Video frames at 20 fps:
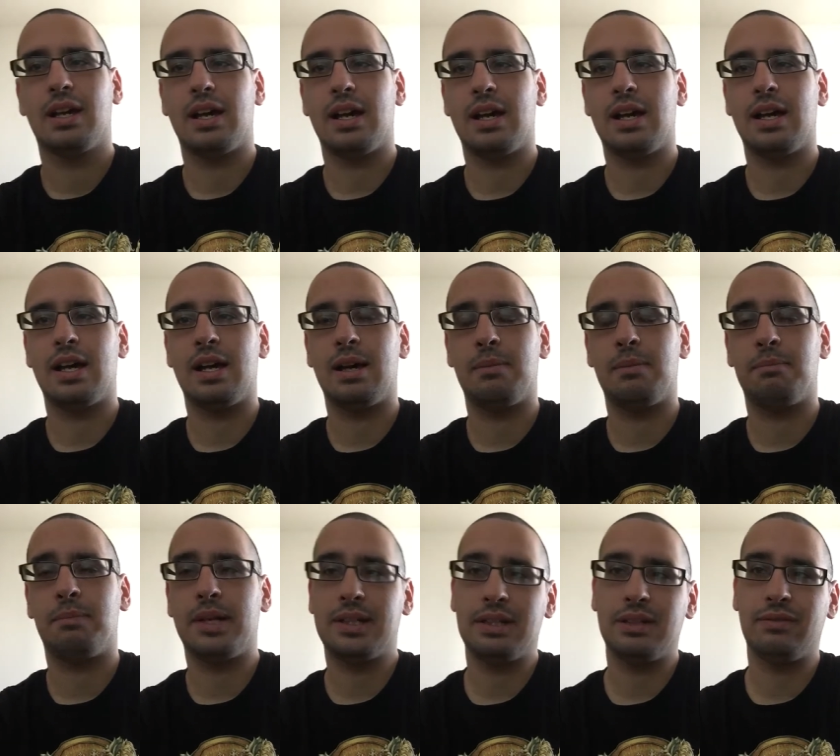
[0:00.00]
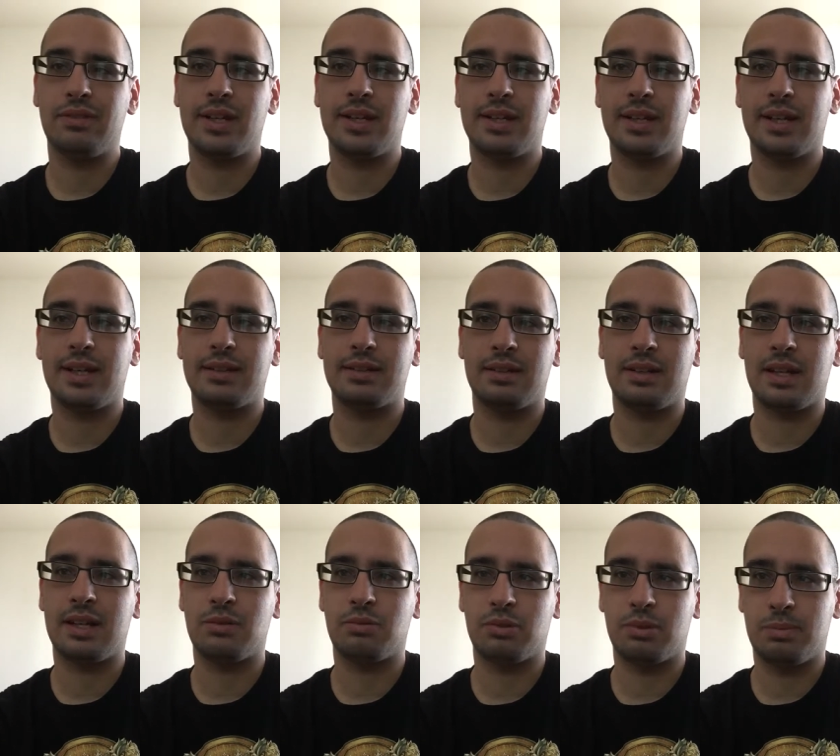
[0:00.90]
Um, but even that,
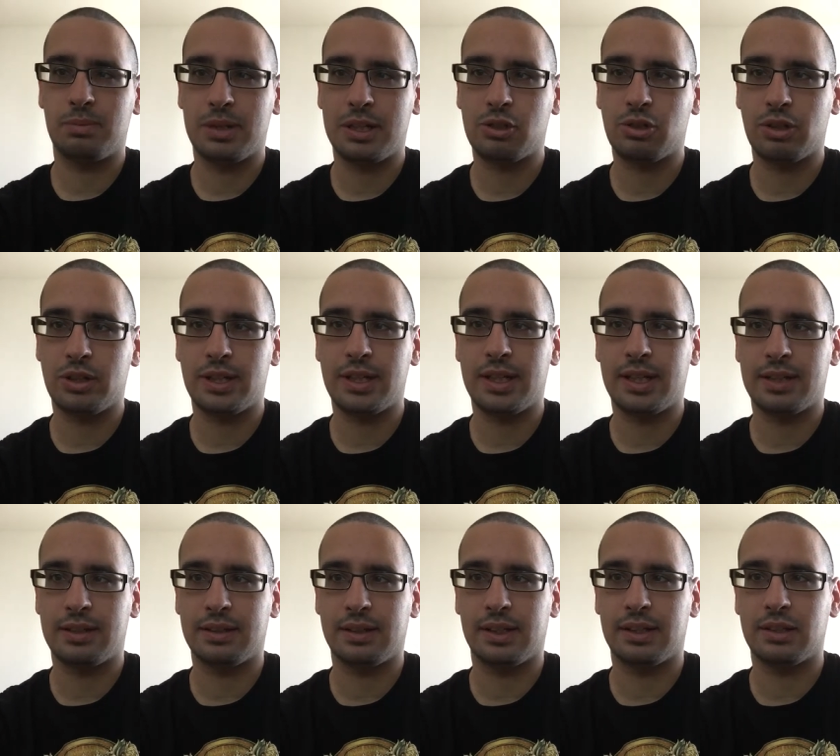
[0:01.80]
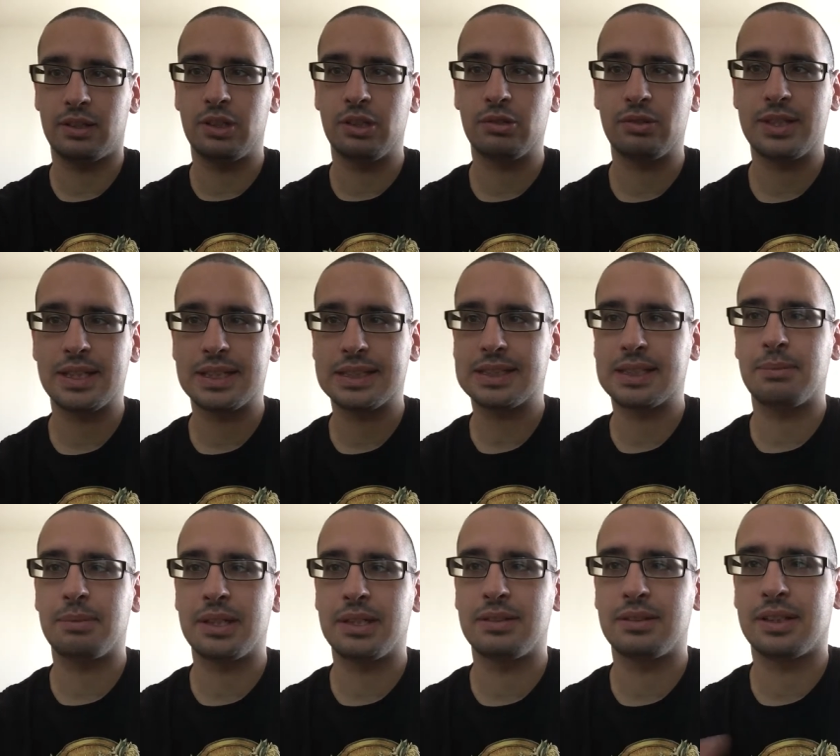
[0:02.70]
that would be Koine Greek, New
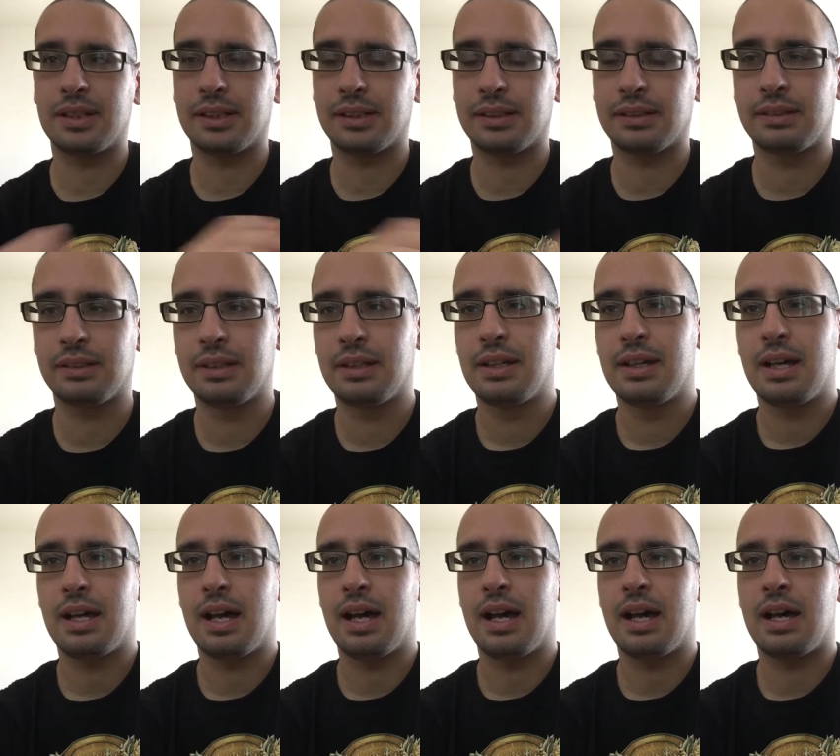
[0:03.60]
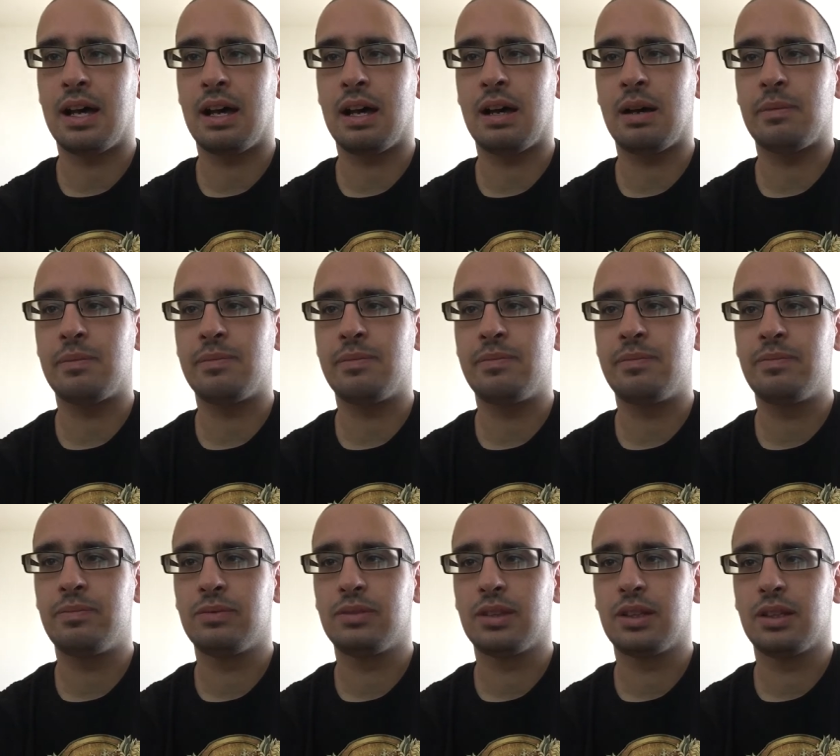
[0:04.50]
Testament Greek, um,
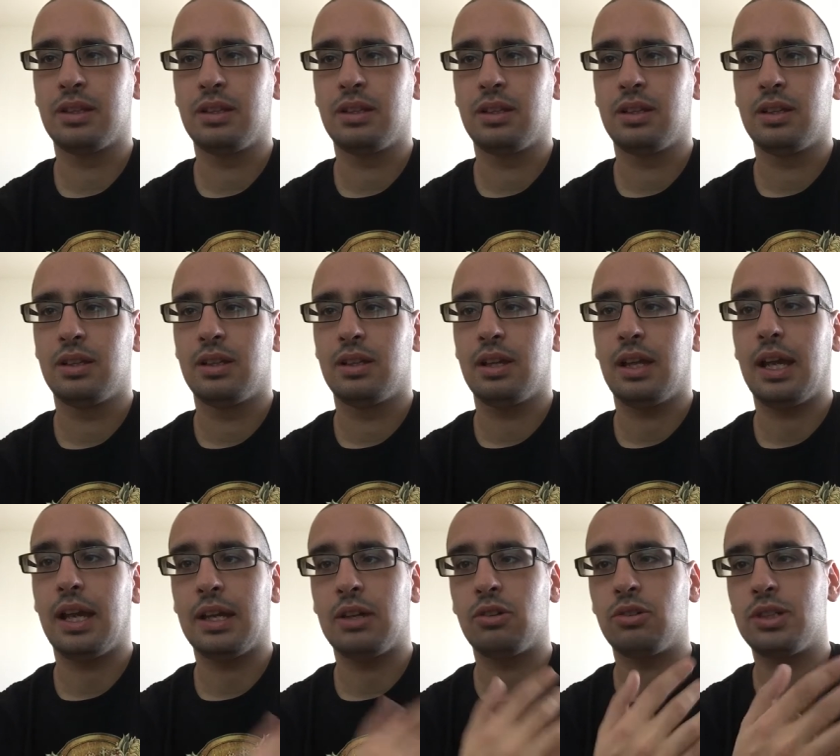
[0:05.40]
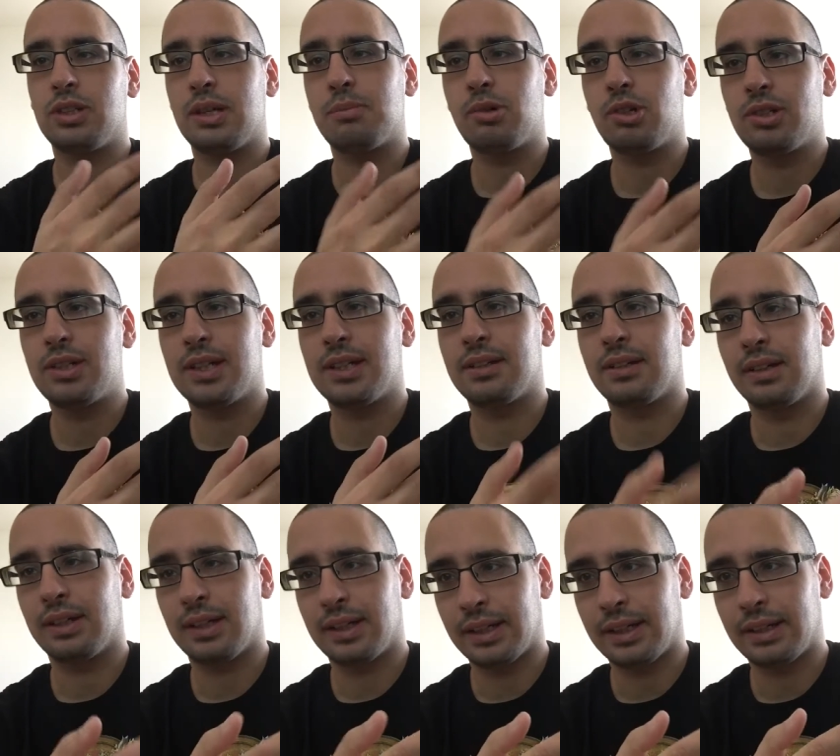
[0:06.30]

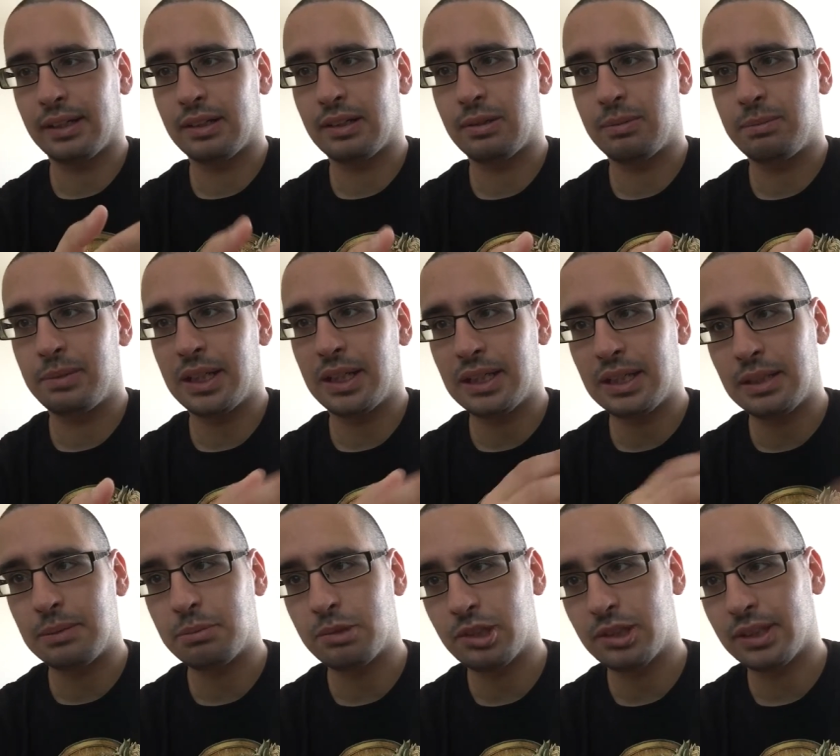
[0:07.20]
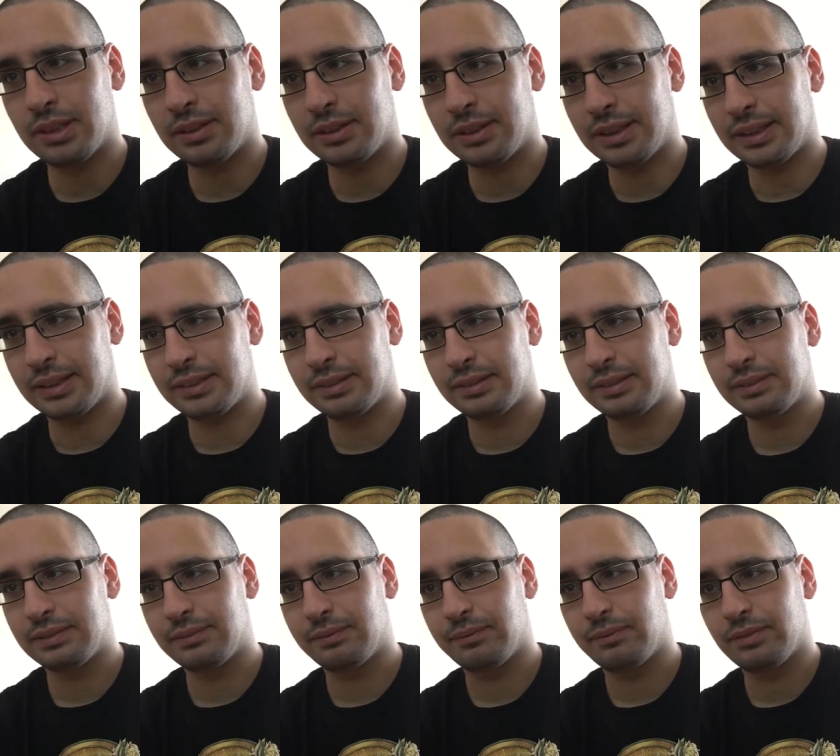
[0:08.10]
enodemotical Greek, meaning modern Greek.
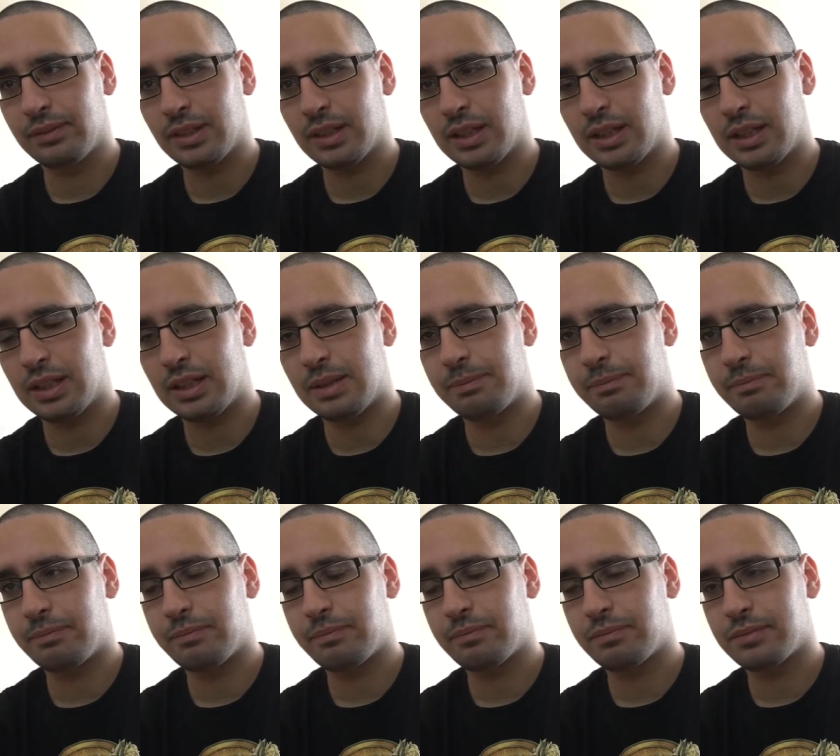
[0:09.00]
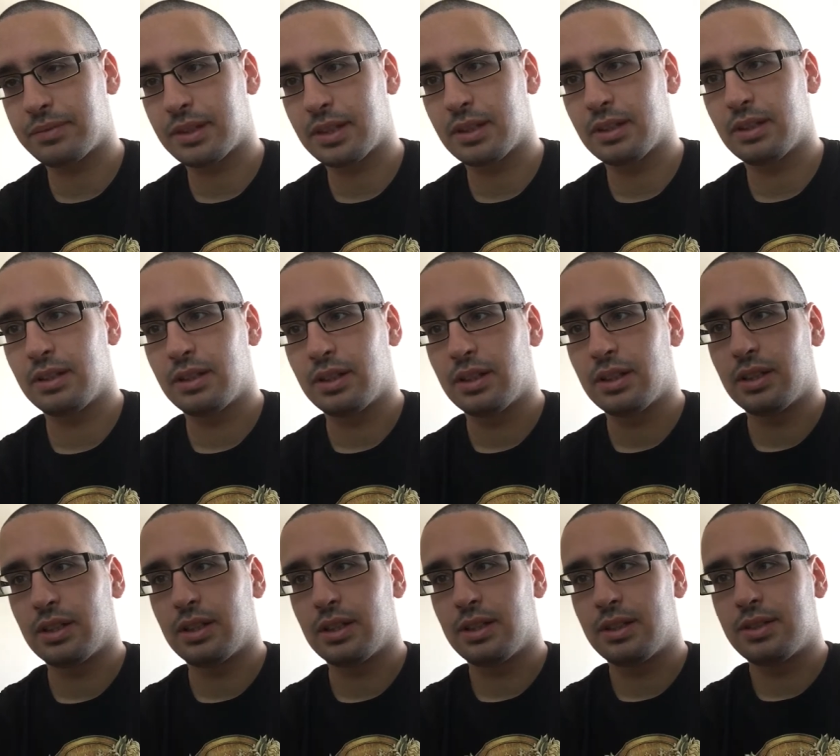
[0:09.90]
Um,
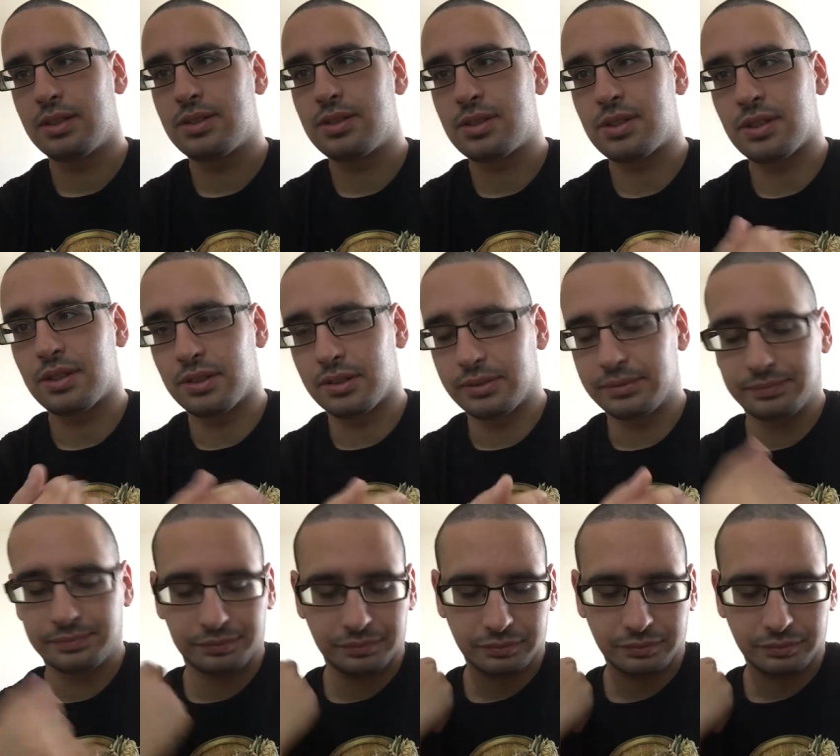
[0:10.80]
so,